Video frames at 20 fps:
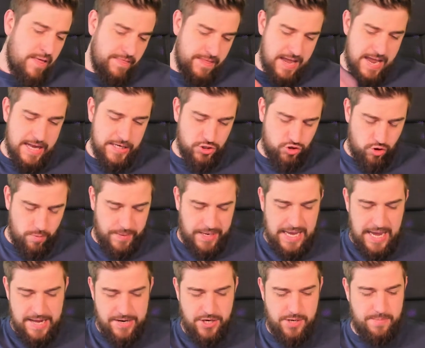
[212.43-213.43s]
The Entropy
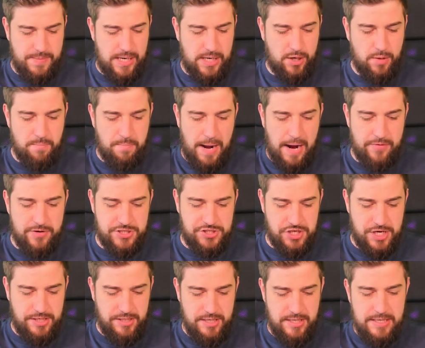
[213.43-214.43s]
Cannon, by
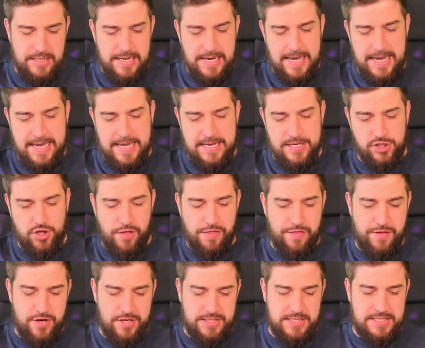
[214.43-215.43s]
comparison, is
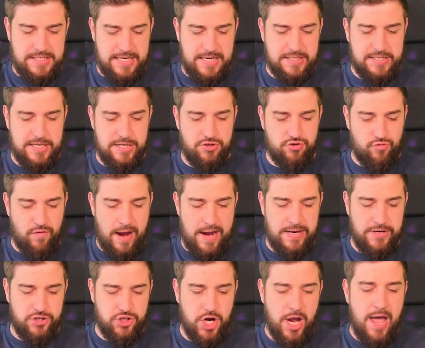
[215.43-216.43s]
36-inch
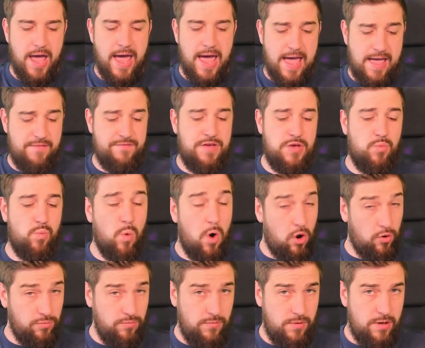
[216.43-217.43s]
range, heavy
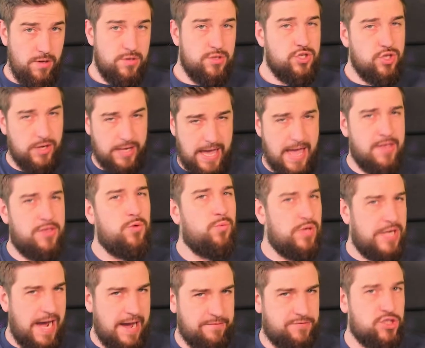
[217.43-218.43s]
1. So again, you
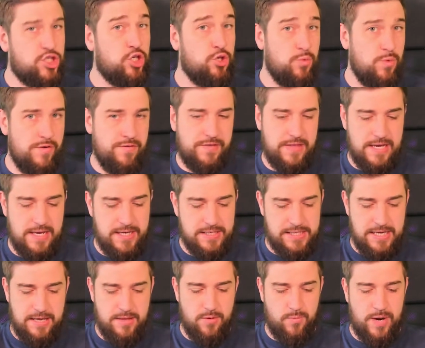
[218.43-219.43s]
would have 2 of
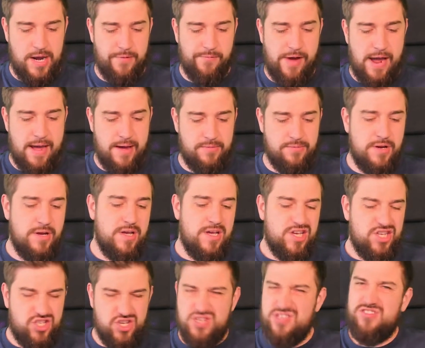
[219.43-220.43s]
these either way around.
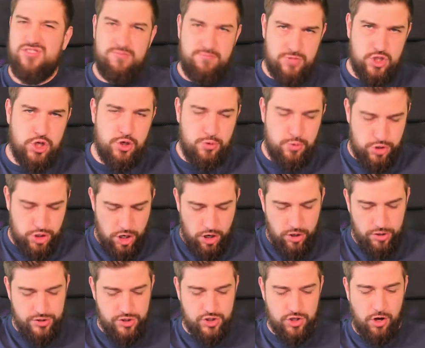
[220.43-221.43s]
So it's 2
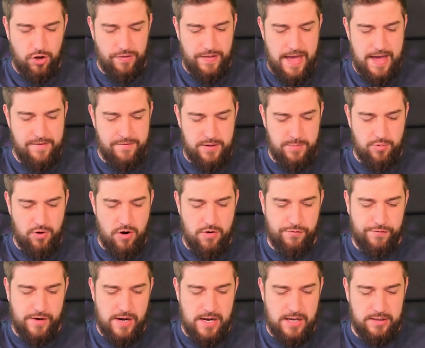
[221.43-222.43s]
shots on the heavy
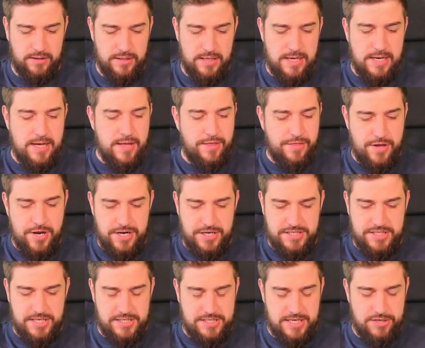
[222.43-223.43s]
profile,
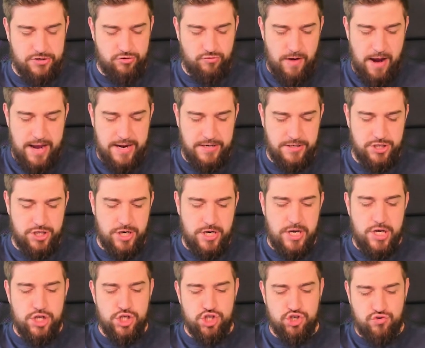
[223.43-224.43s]
36-inch range,
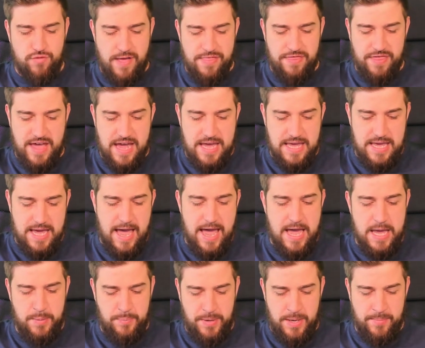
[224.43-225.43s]
strength 8,
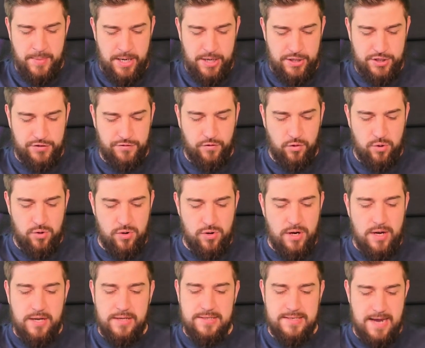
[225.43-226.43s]
AP
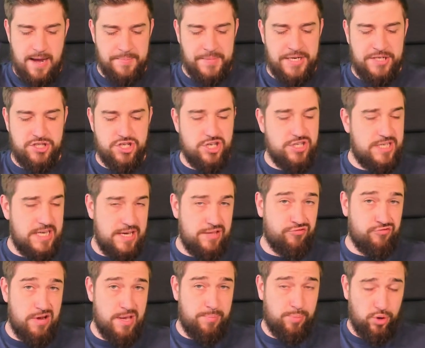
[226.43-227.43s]
-4, damage
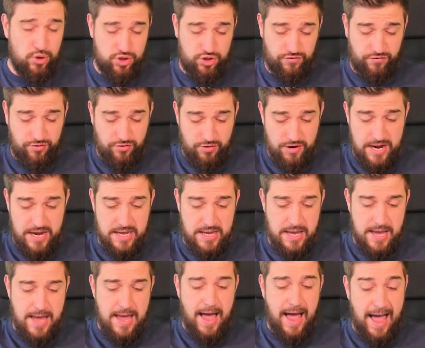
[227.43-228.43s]

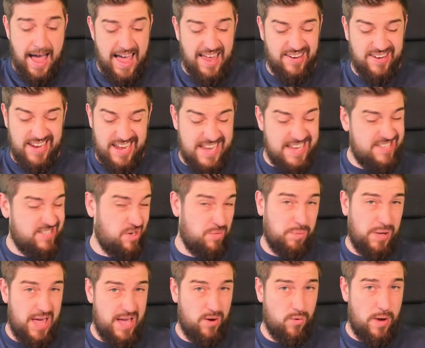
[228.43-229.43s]
D3+3, and is a
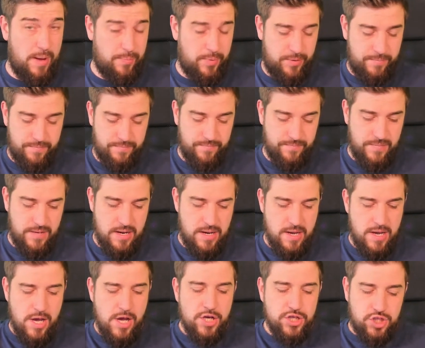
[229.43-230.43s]
plague weapon.
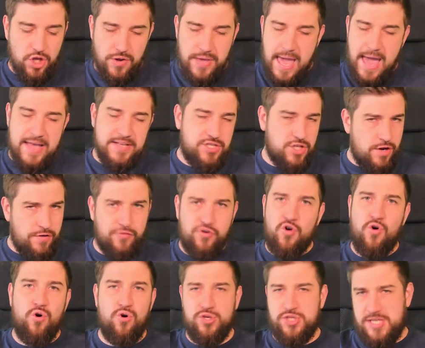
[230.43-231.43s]
So yes, of
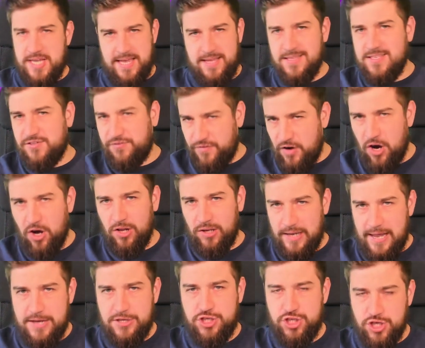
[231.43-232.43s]
course, it's far
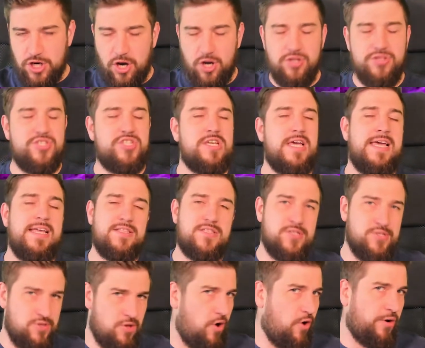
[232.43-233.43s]
less shots.
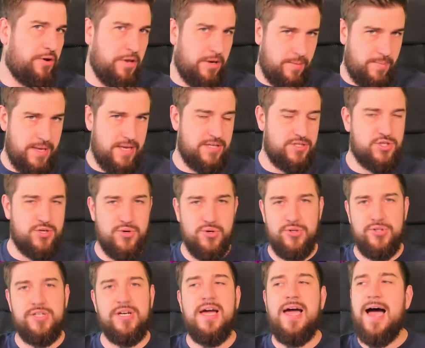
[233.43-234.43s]
It's not going to be as
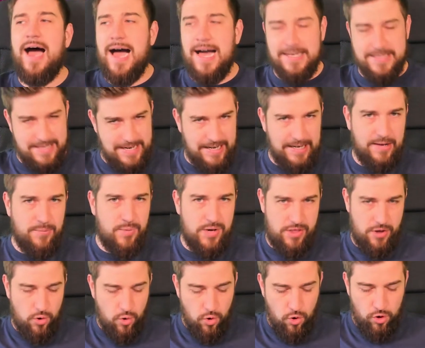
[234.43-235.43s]
good at dealing
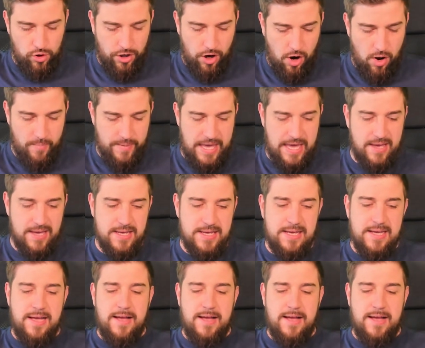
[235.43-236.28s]
with a horde army.